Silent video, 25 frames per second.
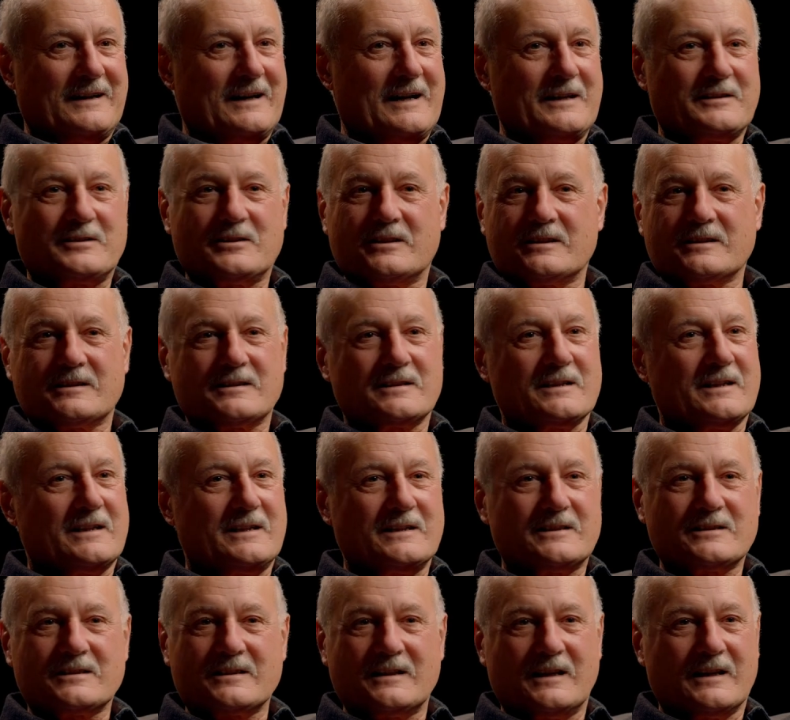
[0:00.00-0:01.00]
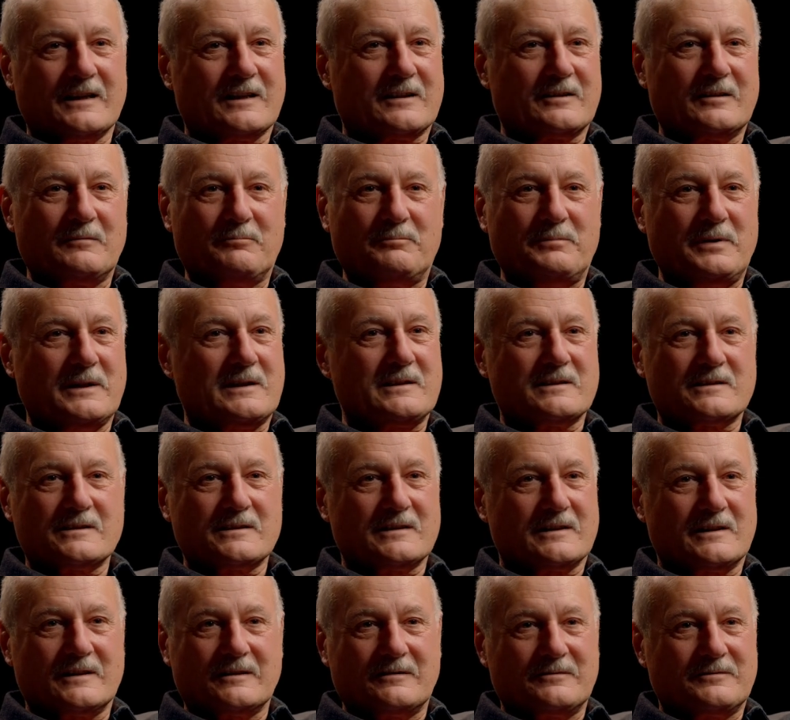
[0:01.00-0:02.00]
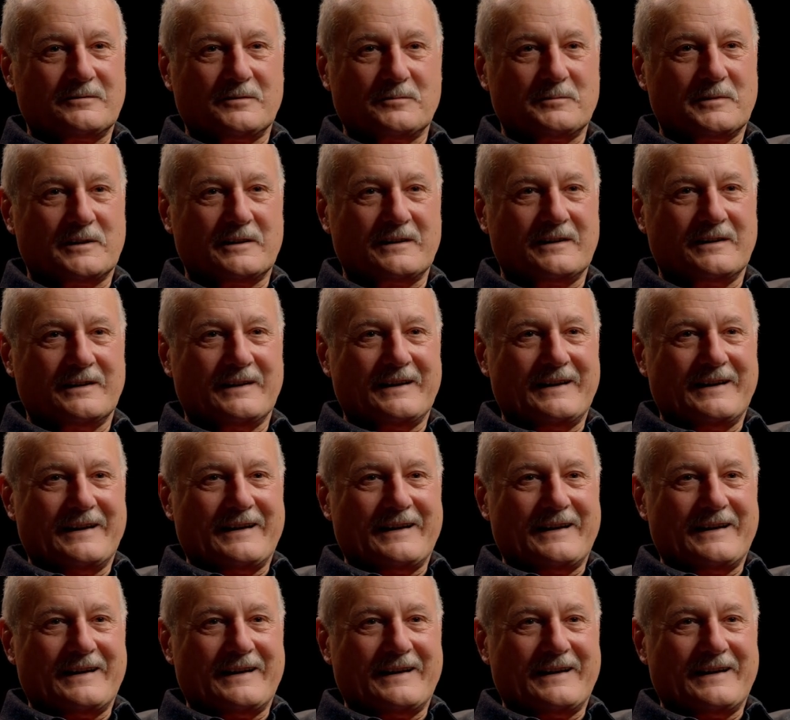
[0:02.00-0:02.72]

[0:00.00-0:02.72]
I just, it's like the biggest thing for me.